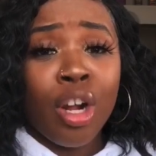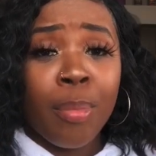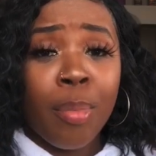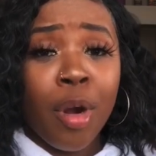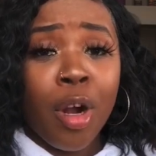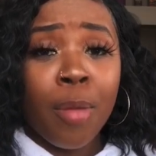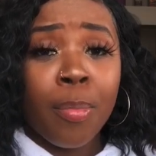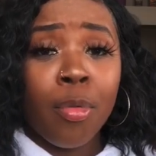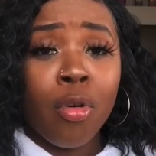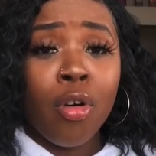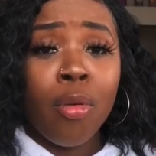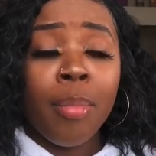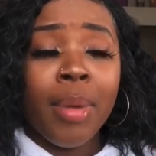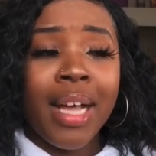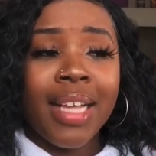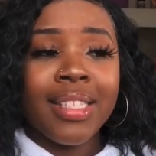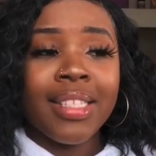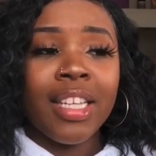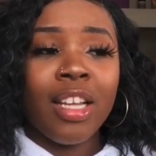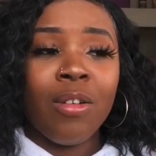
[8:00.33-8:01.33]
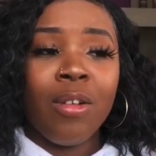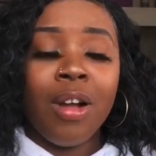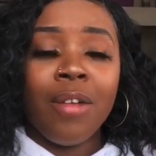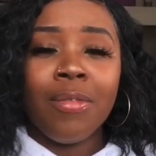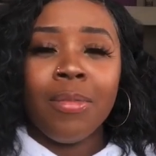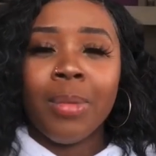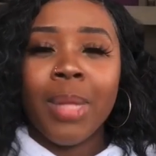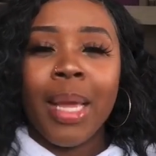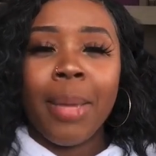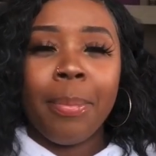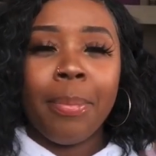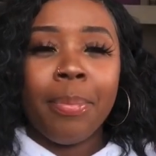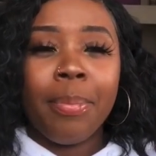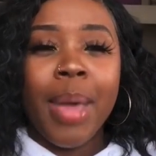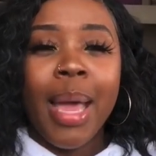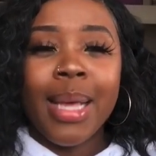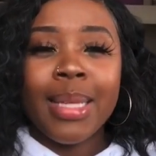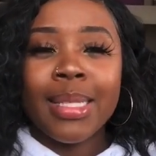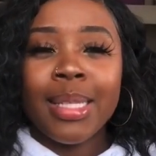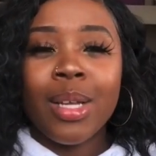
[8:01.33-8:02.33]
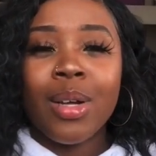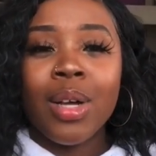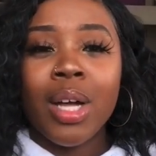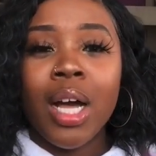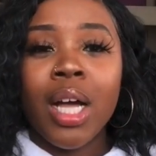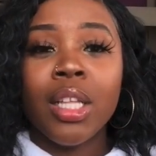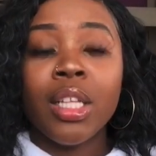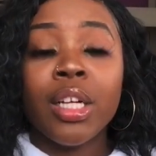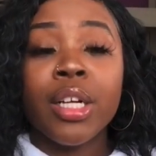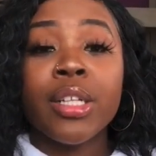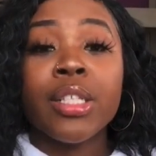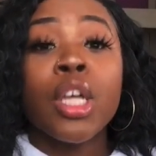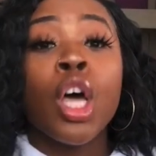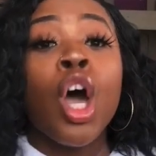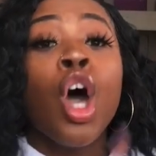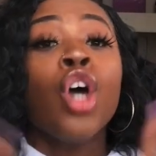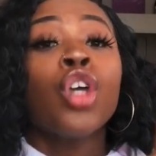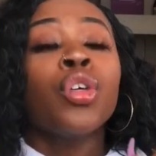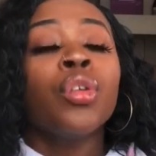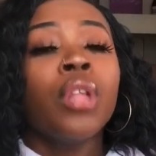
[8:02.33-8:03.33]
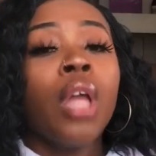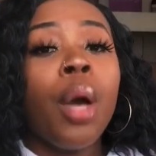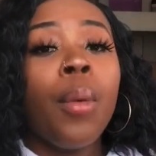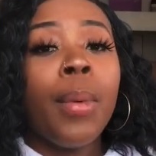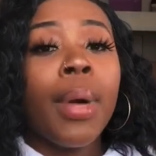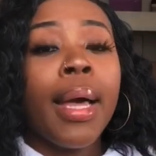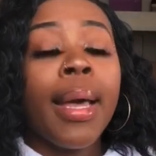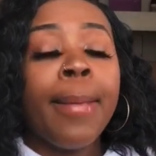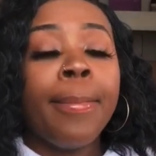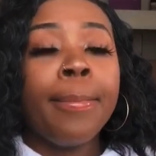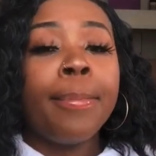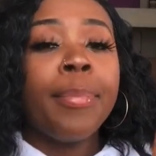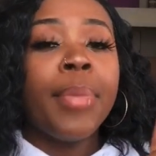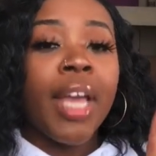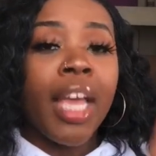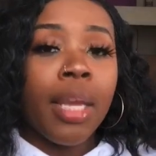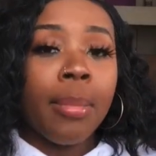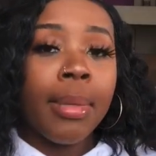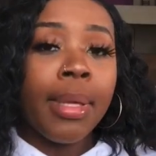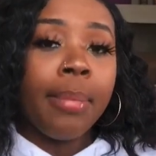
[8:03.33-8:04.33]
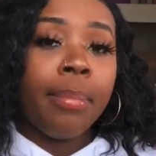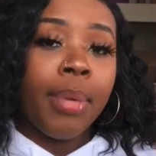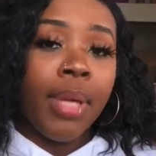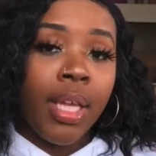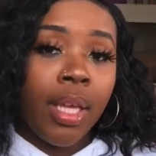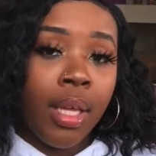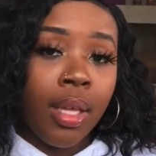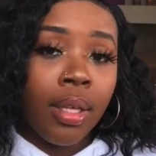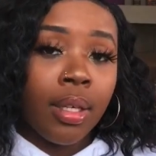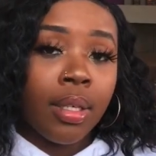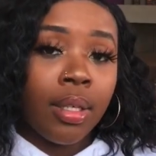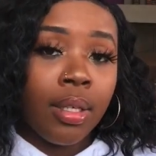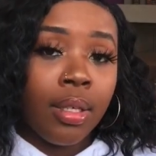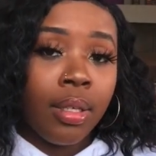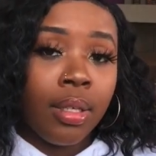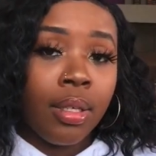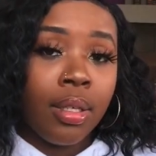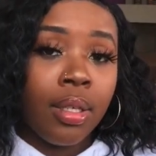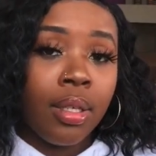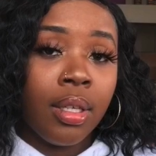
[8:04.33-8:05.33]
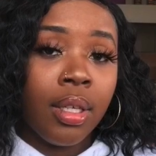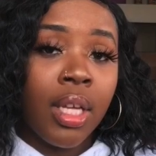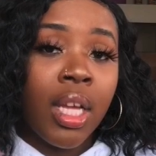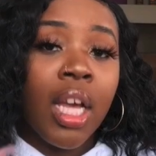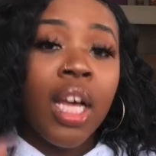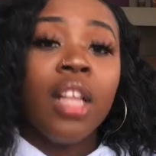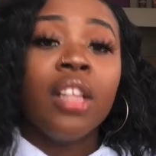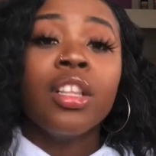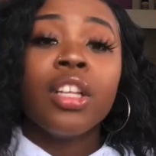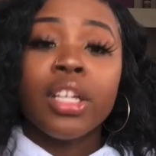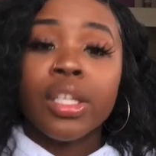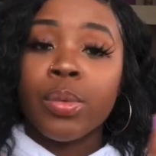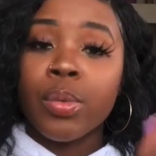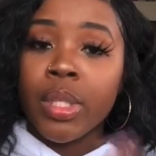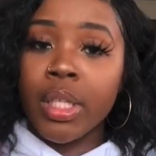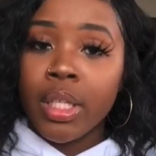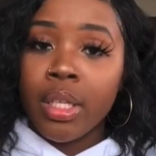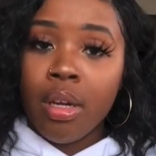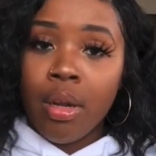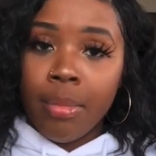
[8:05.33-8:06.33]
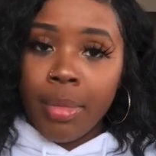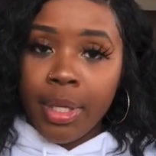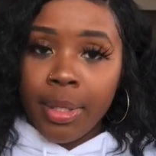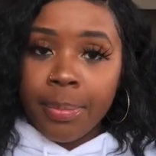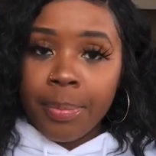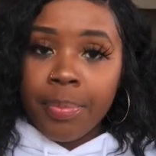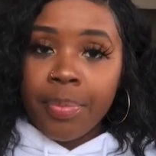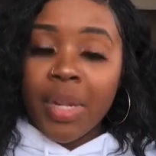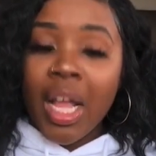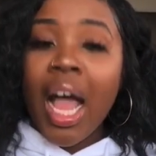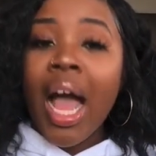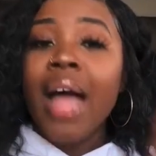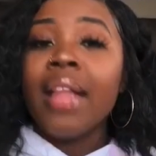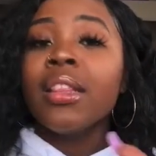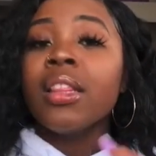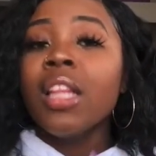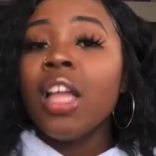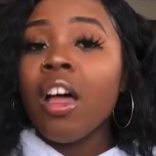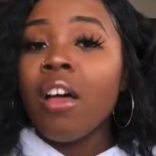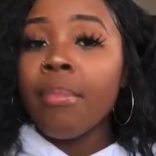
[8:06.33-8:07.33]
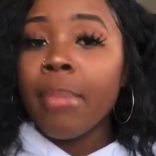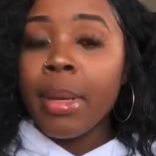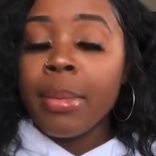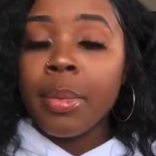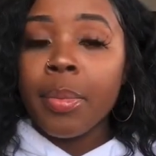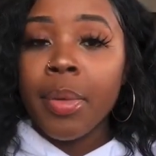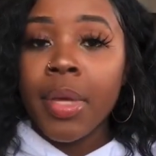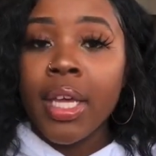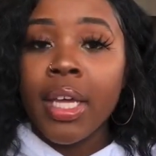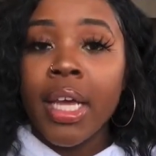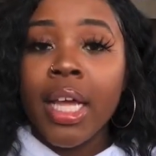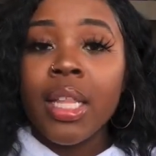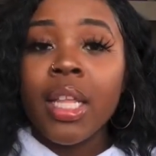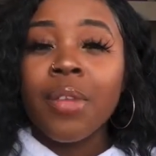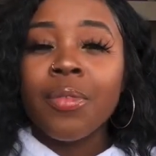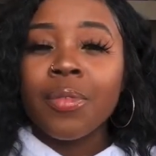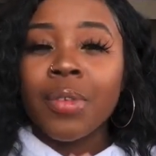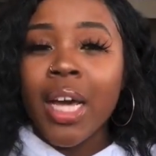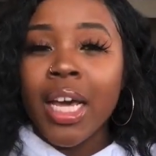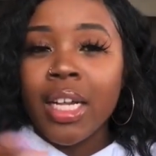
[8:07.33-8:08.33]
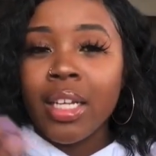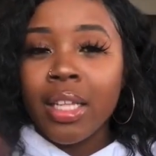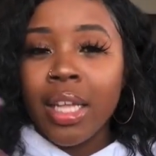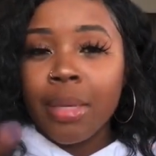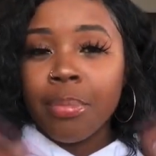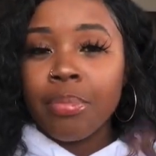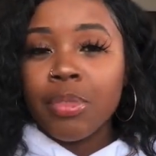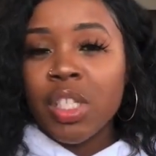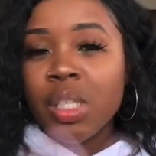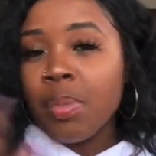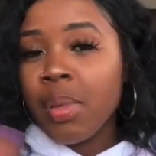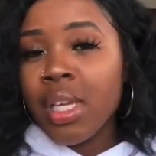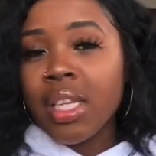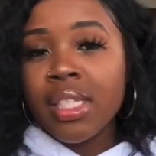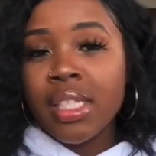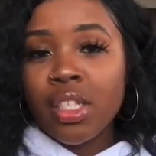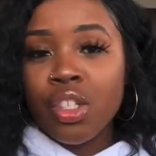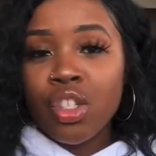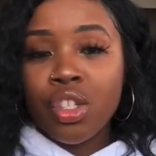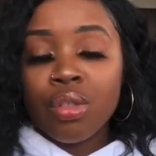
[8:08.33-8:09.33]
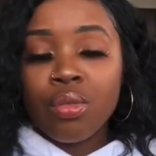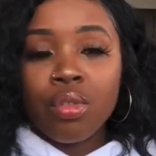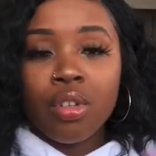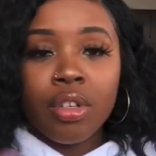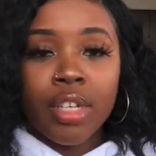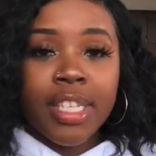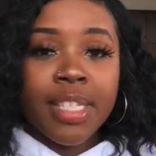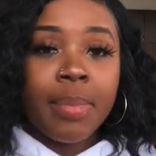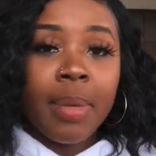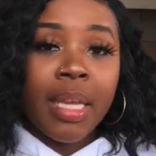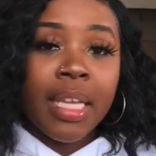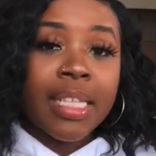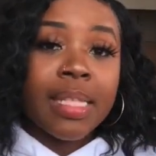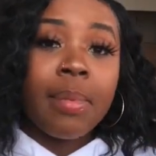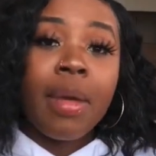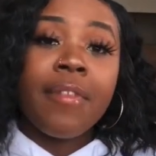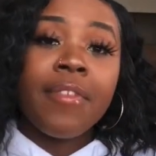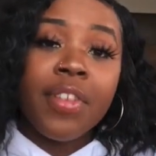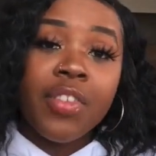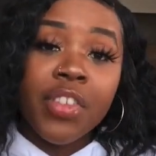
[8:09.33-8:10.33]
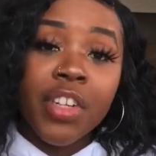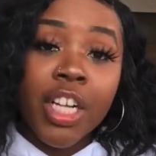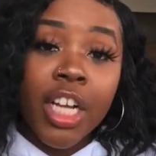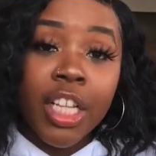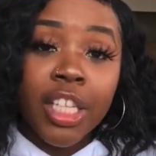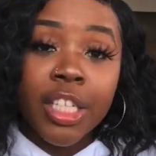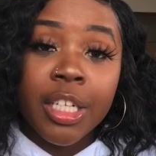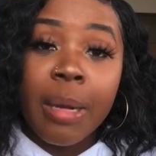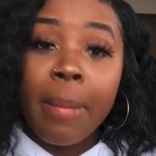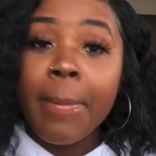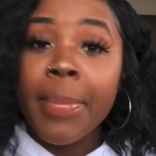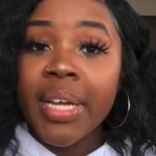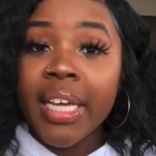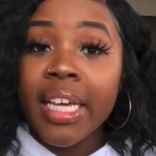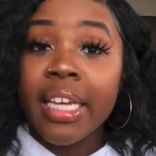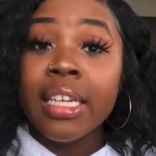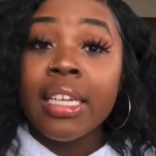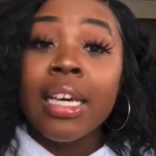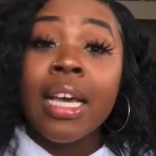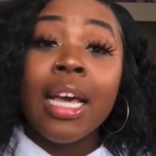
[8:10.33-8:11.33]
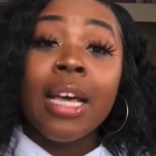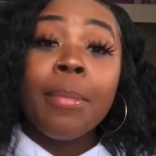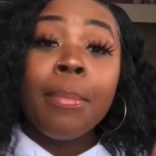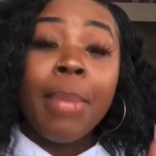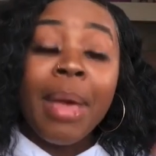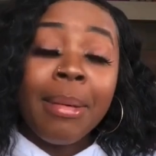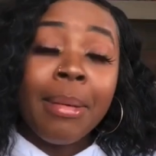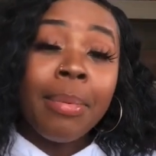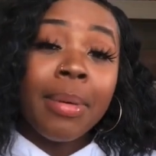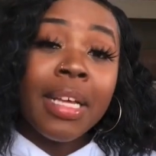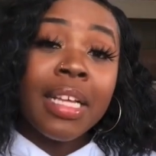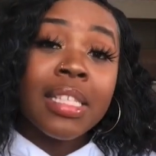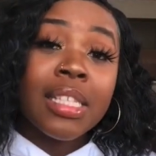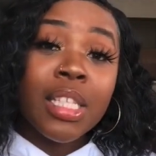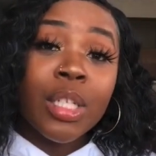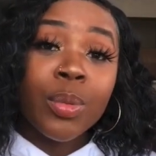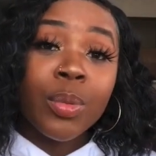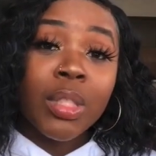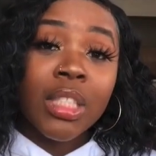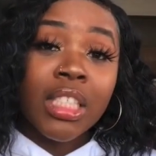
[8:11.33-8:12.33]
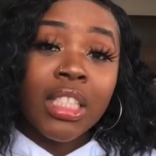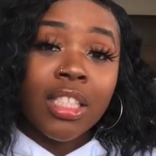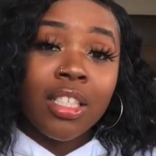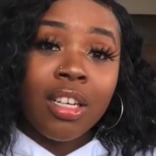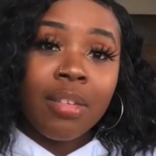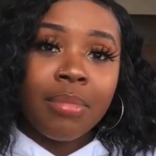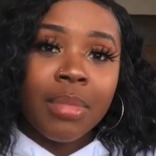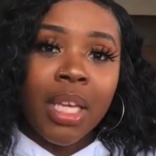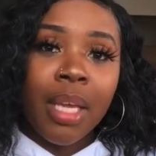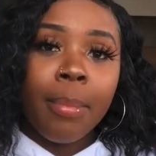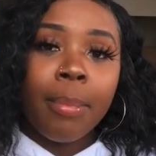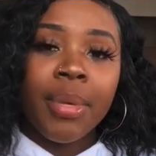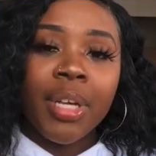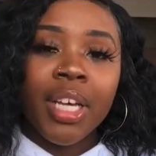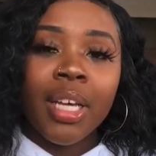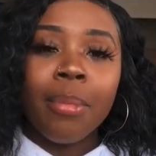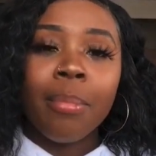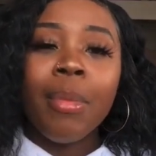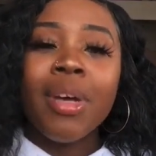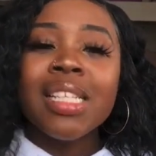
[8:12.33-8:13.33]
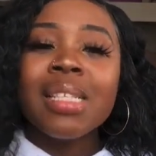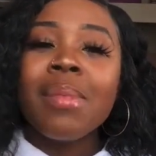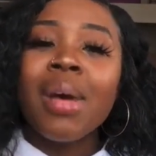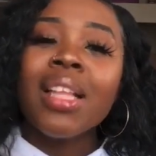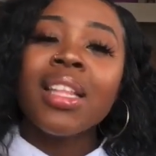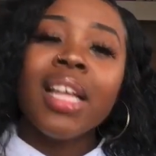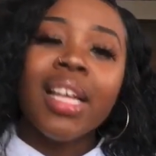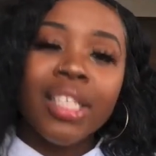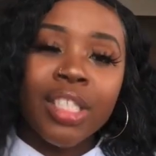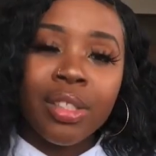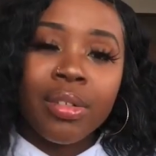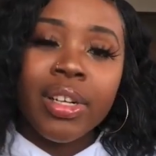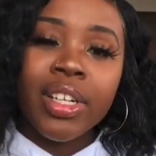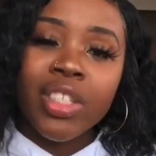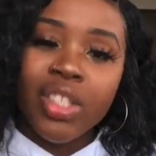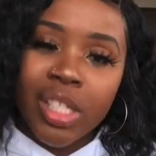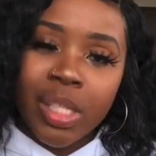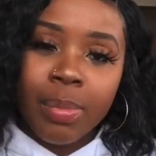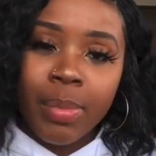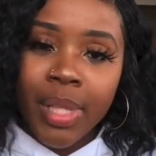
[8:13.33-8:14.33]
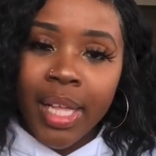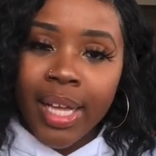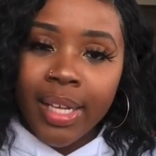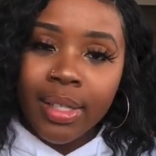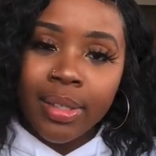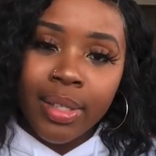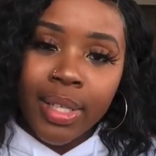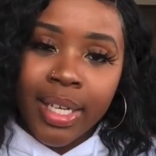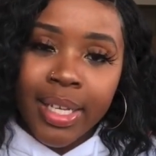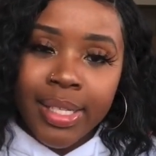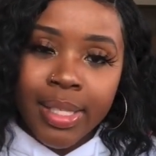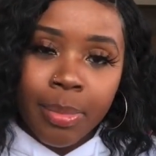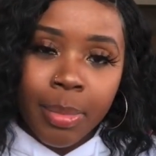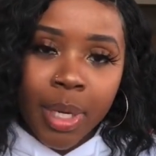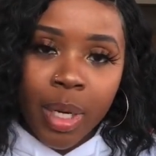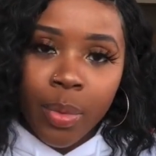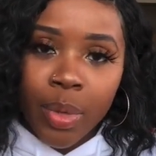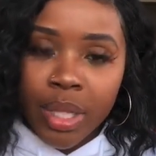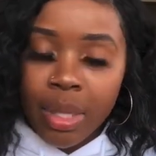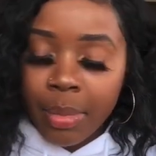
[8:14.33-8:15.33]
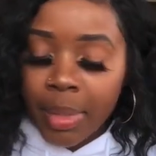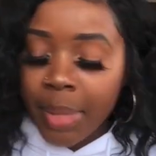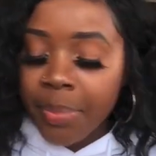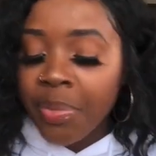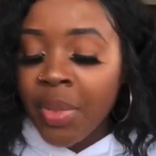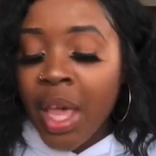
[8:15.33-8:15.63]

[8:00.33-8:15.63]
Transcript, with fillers: purple, but I stay around for like pastel colors. You know what? Baby pink looks really good on me. I love baby pink. I love kind of like just pinks in general, because pink is my favorite color. But baby pinks look really good on me, but most of my lingerie is just black, okay? So bear with me.